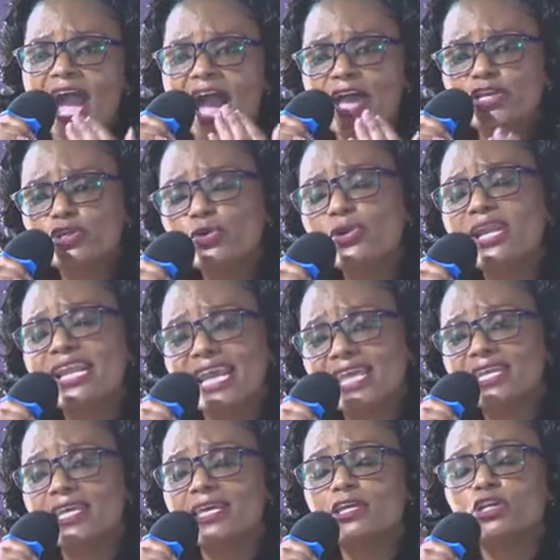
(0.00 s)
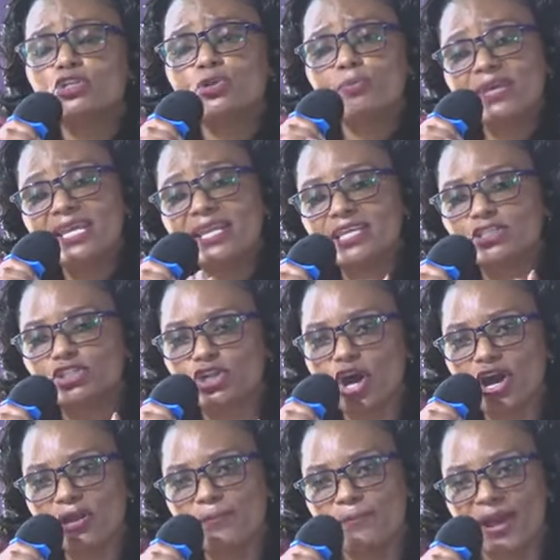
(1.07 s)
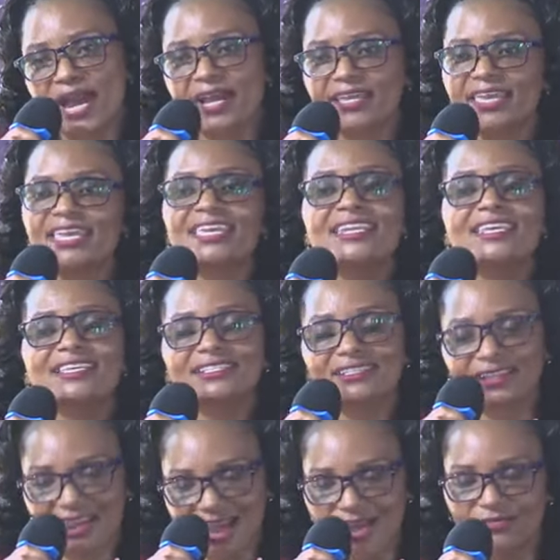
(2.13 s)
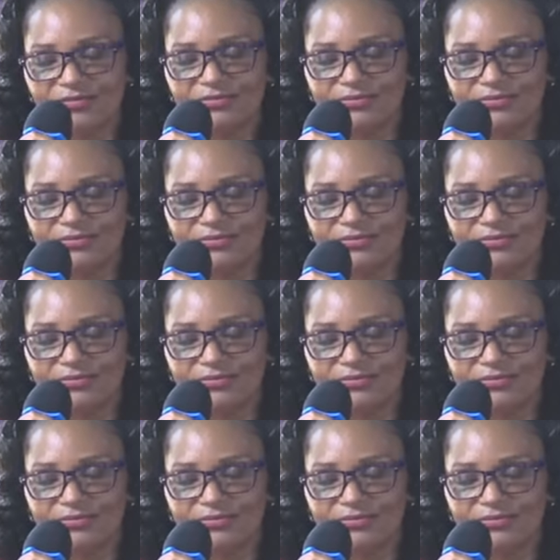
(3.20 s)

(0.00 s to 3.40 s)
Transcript: Are you ready to be restored back in his love?